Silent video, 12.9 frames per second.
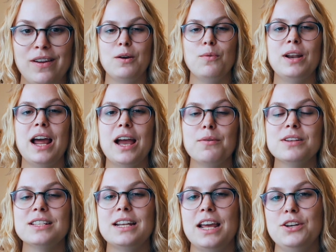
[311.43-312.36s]
When I
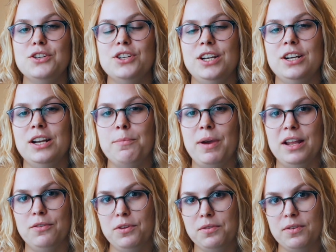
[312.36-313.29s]
was an engineer in a
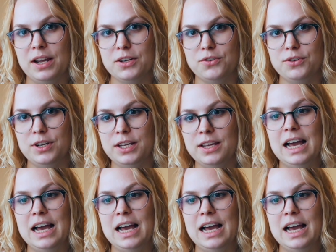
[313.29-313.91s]
battery factory,